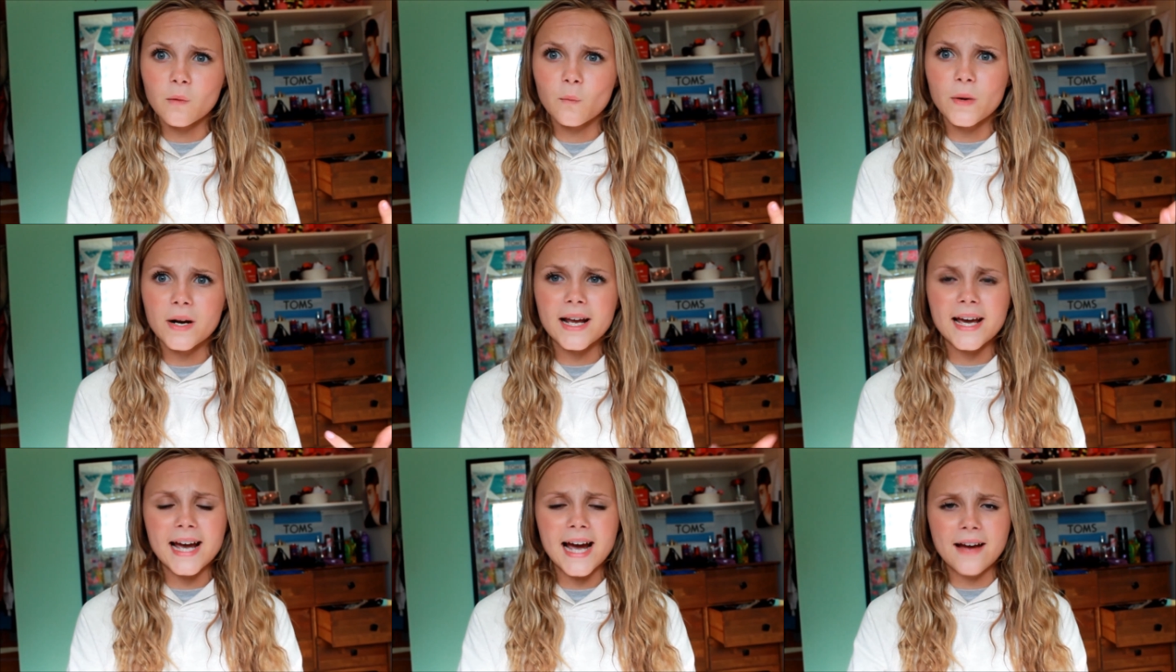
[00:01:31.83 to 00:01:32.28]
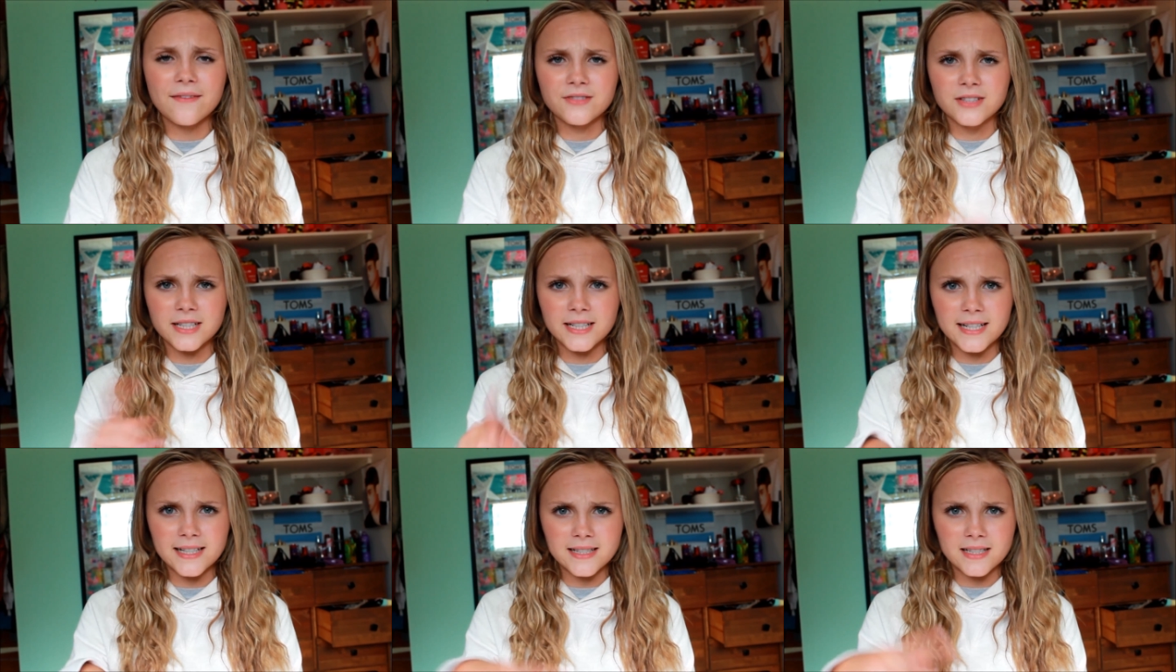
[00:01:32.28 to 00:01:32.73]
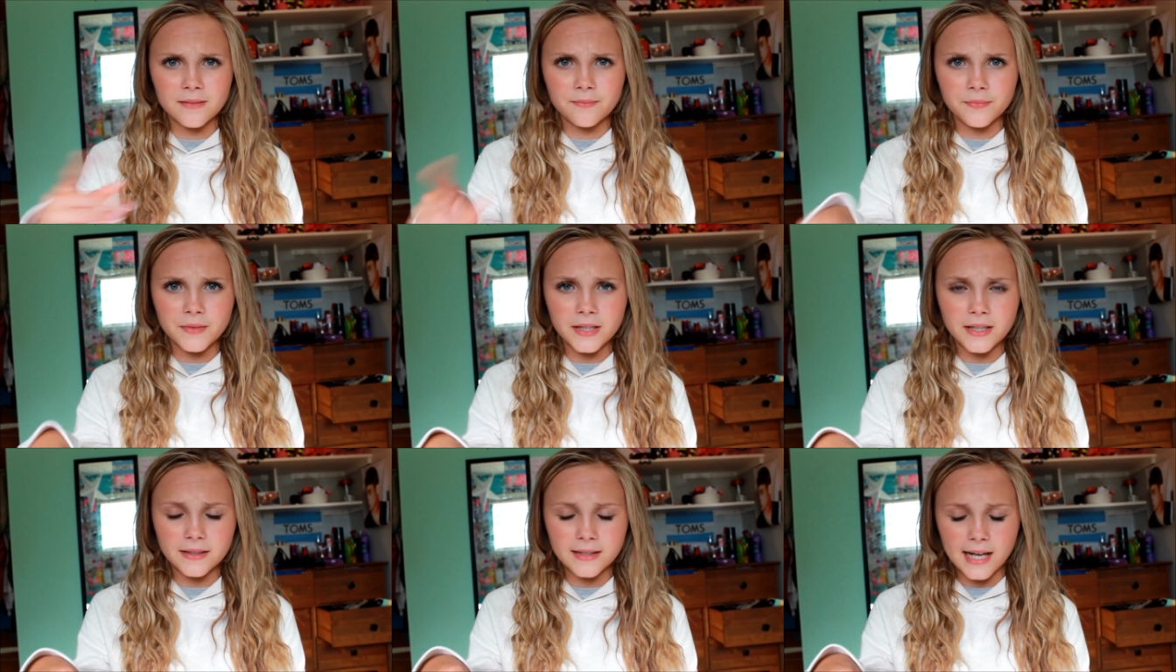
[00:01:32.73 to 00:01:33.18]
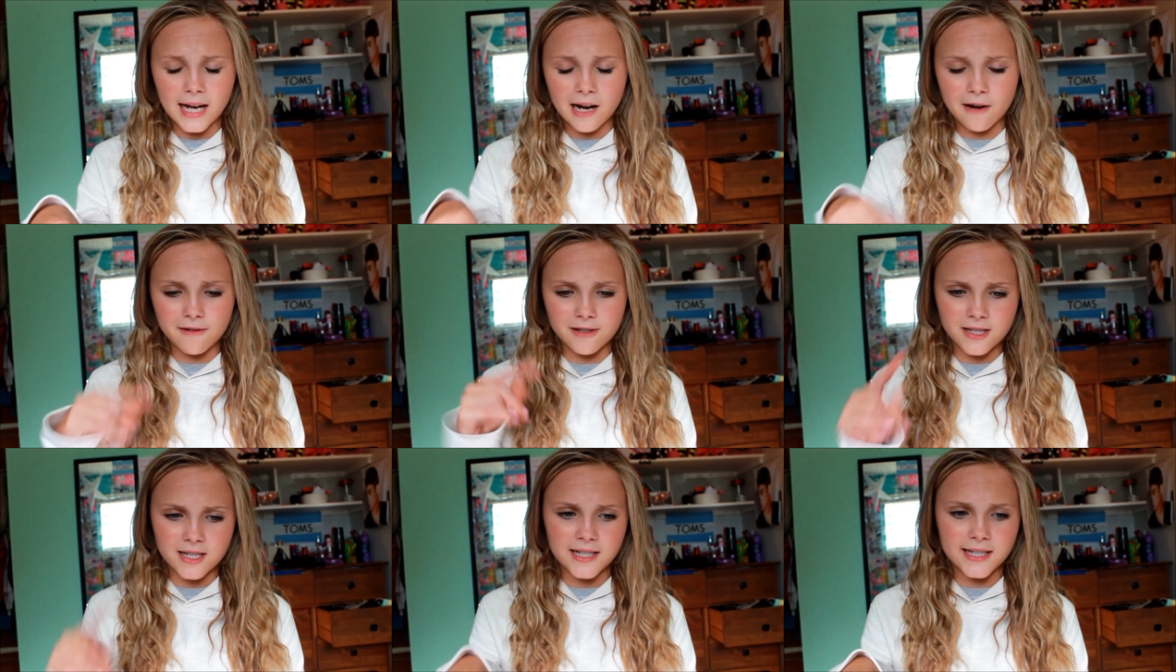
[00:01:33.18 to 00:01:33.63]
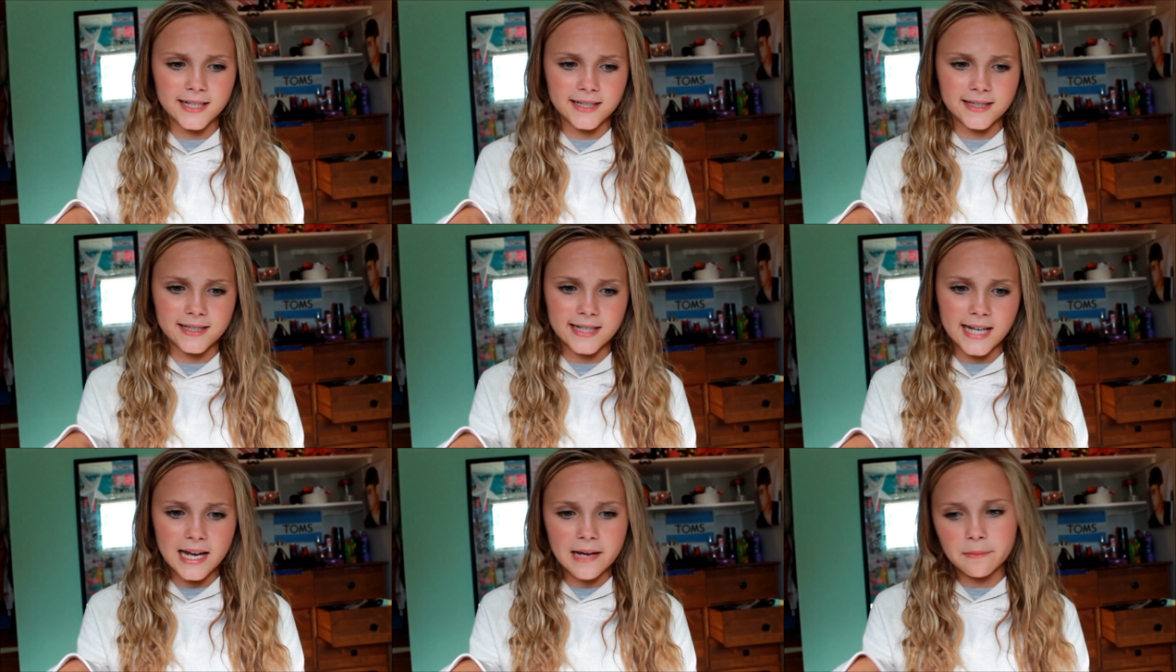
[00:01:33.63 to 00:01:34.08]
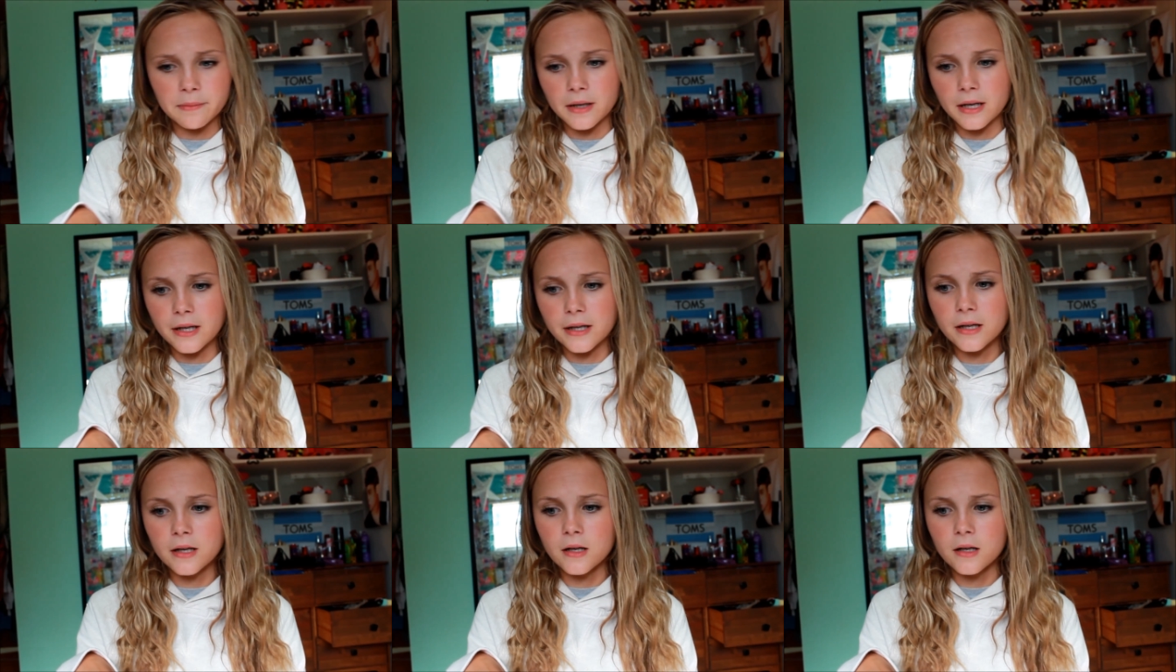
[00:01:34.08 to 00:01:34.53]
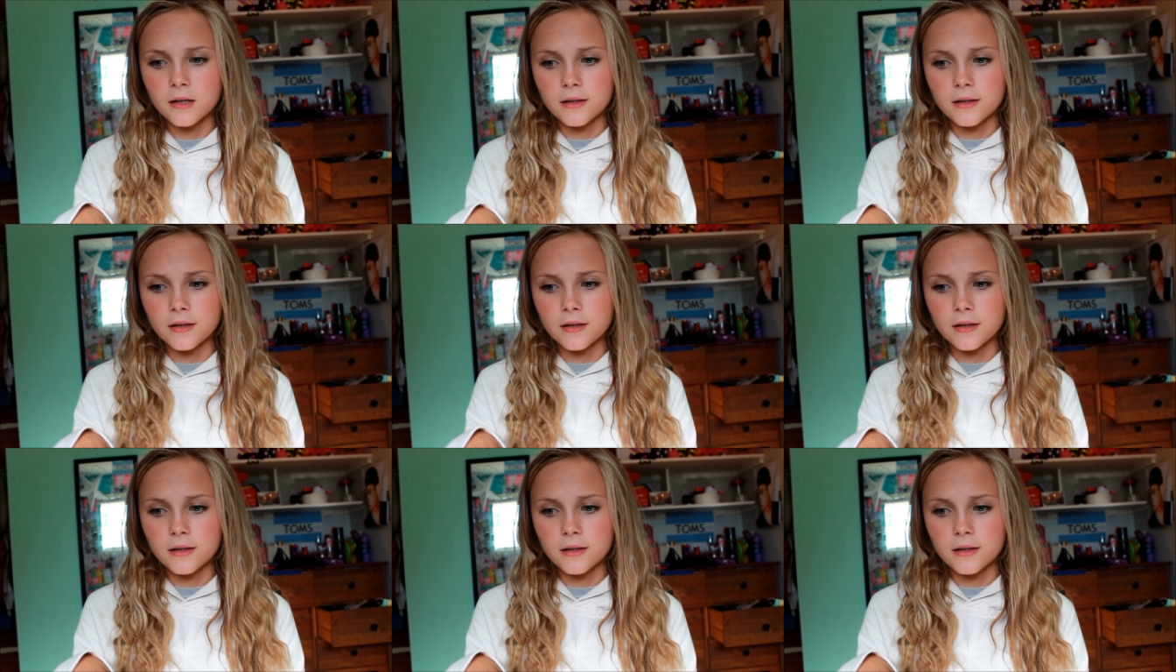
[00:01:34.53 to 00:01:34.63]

when I have to get something that I was going to get today, but